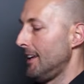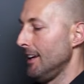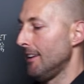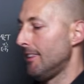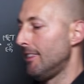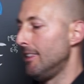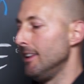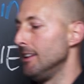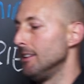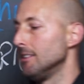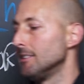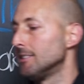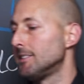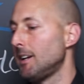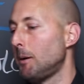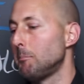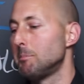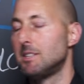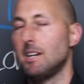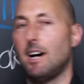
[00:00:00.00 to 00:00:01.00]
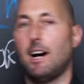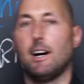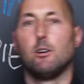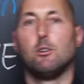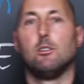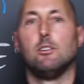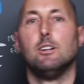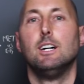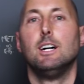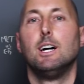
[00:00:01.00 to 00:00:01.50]
Get Thin,
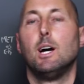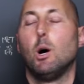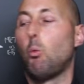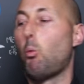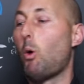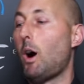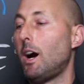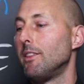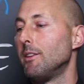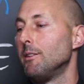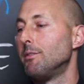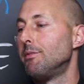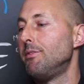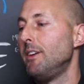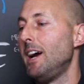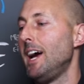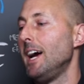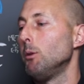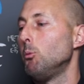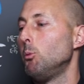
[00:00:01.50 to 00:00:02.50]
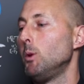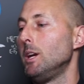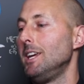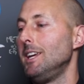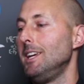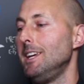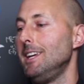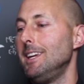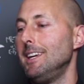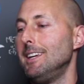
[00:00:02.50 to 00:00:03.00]
subtitle, Why the Fat We
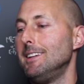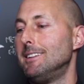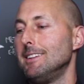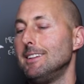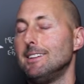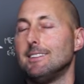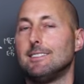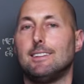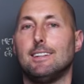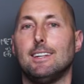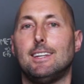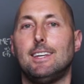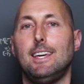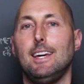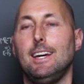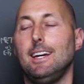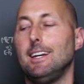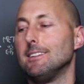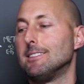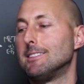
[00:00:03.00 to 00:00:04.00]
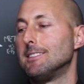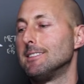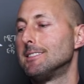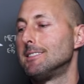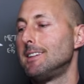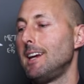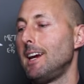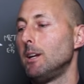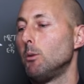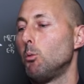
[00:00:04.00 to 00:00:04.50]
Eat is the Key to
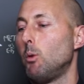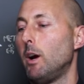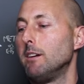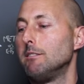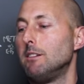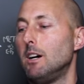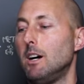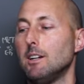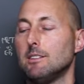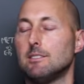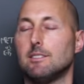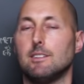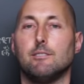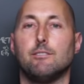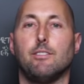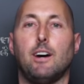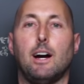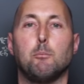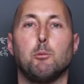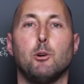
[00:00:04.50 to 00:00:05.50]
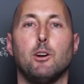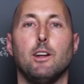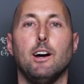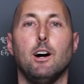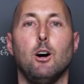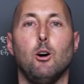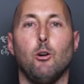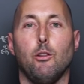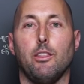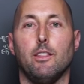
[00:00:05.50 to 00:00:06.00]
Sustained Weight Loss and Vibrant
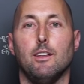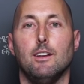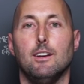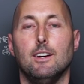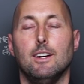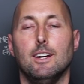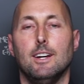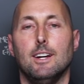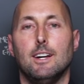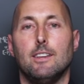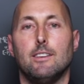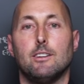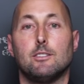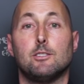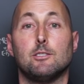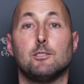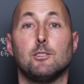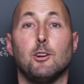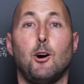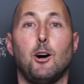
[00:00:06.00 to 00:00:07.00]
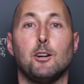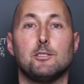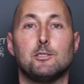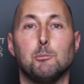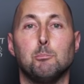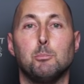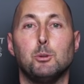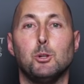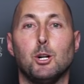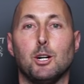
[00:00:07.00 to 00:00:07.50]
Health. This is an
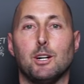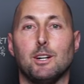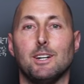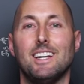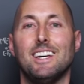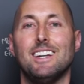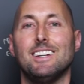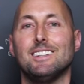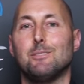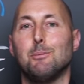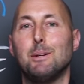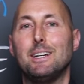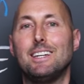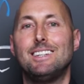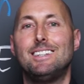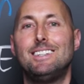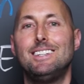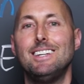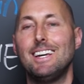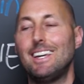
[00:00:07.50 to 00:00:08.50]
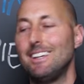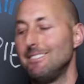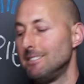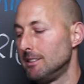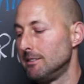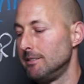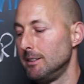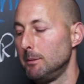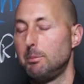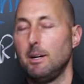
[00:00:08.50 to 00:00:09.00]
awesome book. It is
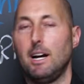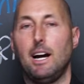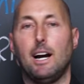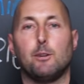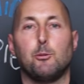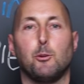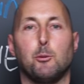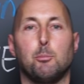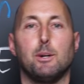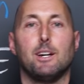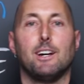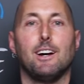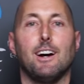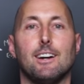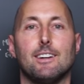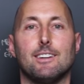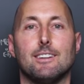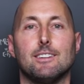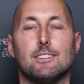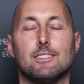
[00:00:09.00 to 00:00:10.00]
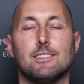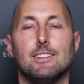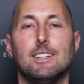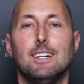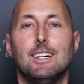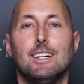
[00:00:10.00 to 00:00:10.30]
ridiculously packed with big ideas.